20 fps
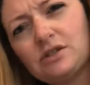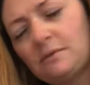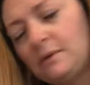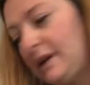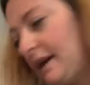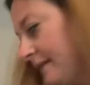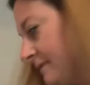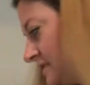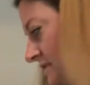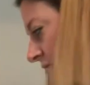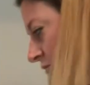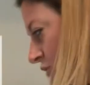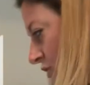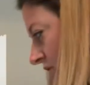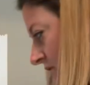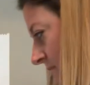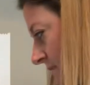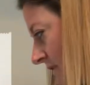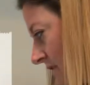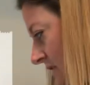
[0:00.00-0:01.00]
we have some more
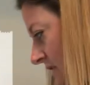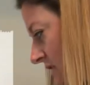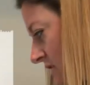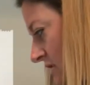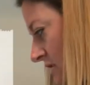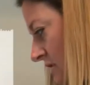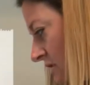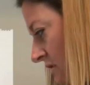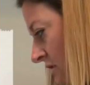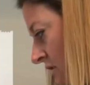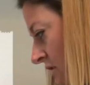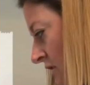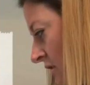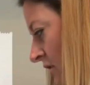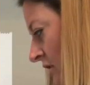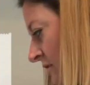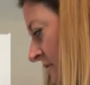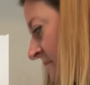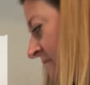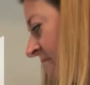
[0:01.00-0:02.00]
space.
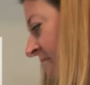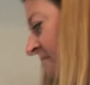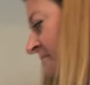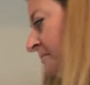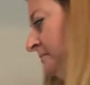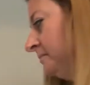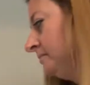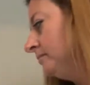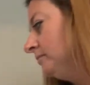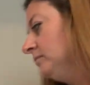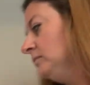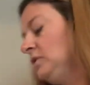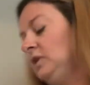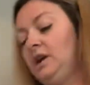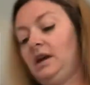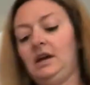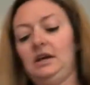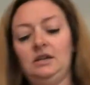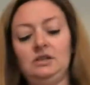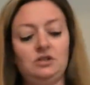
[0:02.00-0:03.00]

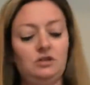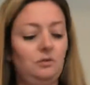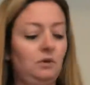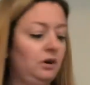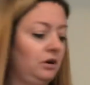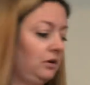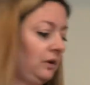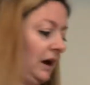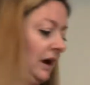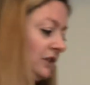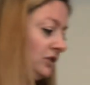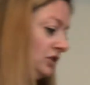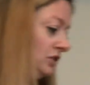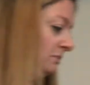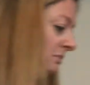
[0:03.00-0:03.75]
Okay, so our grass should